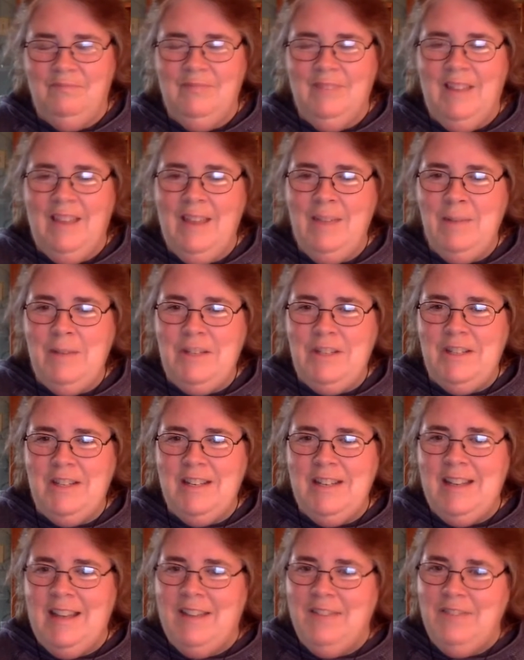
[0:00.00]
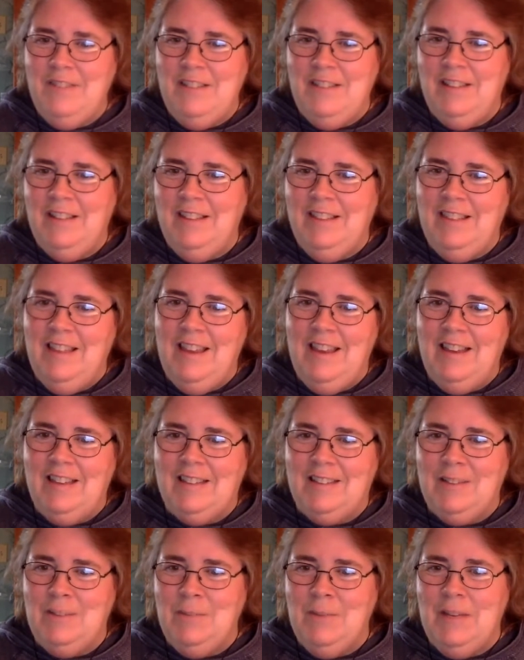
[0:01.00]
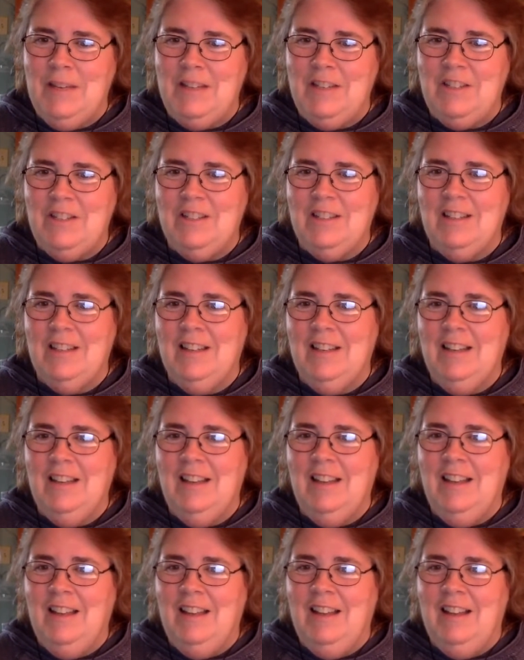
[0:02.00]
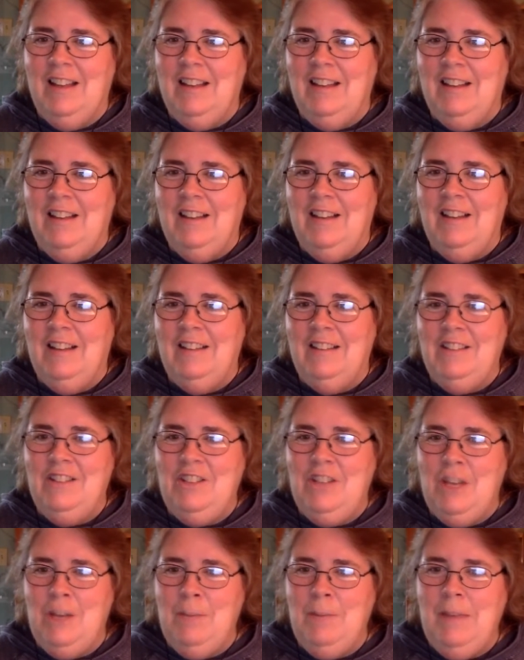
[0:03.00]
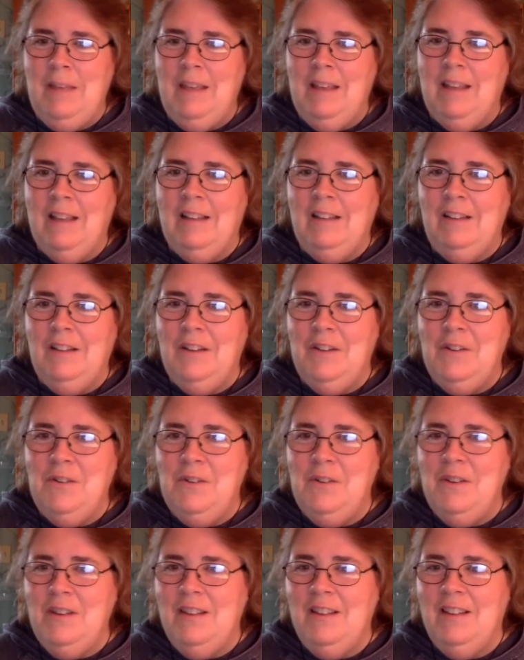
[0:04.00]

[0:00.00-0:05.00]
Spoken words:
Hey, Michigan Daffodil, thanks so much. JB, hello.